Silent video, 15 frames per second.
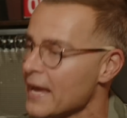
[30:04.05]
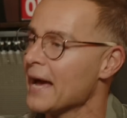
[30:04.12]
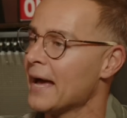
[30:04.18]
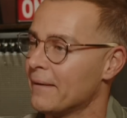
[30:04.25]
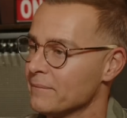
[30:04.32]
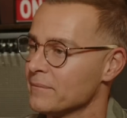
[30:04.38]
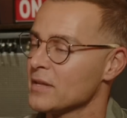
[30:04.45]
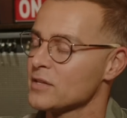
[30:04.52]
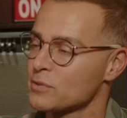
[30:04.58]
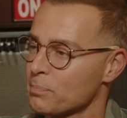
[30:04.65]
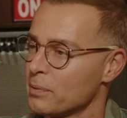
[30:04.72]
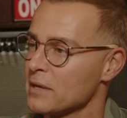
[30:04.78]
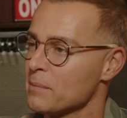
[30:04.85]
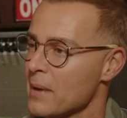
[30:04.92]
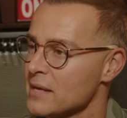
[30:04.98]
Yeah,
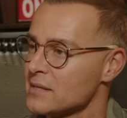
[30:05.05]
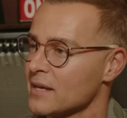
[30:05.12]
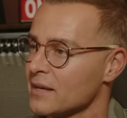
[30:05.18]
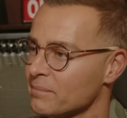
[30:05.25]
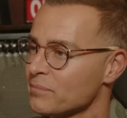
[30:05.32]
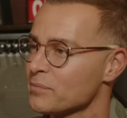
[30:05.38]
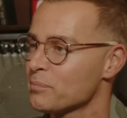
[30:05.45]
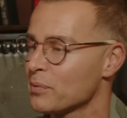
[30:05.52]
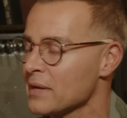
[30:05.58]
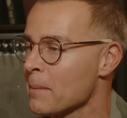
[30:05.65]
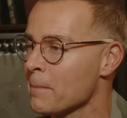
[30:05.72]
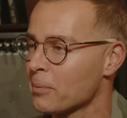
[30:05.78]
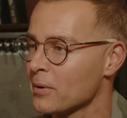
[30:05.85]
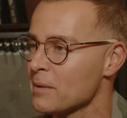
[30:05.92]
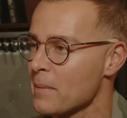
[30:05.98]
it's pretty amazing.
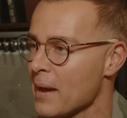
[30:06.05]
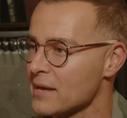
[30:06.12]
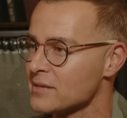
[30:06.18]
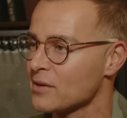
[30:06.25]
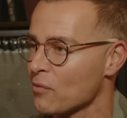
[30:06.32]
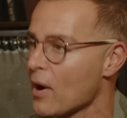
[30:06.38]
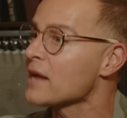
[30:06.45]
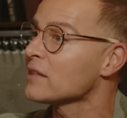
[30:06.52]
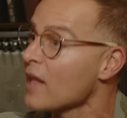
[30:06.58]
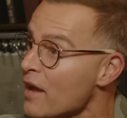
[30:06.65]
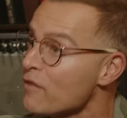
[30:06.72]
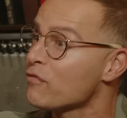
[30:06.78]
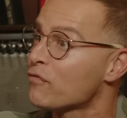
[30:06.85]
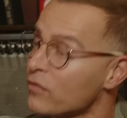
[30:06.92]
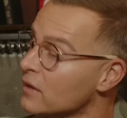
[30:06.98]
Pretty pretty amazing, right?
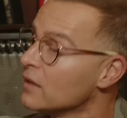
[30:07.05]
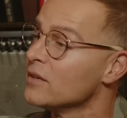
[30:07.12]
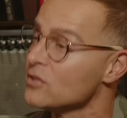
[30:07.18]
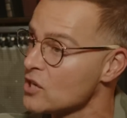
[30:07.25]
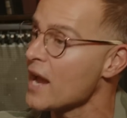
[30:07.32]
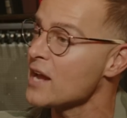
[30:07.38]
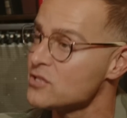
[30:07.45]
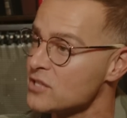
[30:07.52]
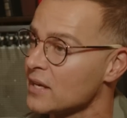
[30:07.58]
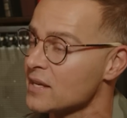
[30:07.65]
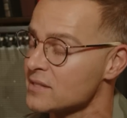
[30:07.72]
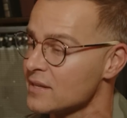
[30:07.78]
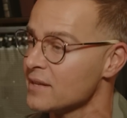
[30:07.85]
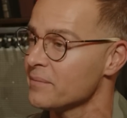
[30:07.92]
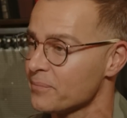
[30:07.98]
Life
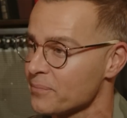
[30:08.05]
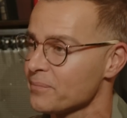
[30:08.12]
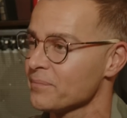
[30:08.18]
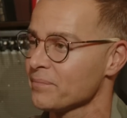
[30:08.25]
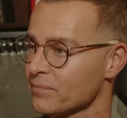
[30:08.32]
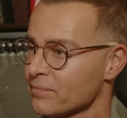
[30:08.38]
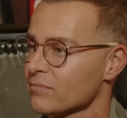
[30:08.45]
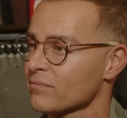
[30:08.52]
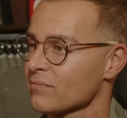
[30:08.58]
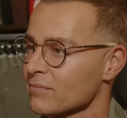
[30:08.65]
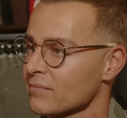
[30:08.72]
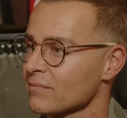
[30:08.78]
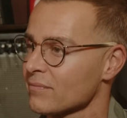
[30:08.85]
changing, isn't it? Oh.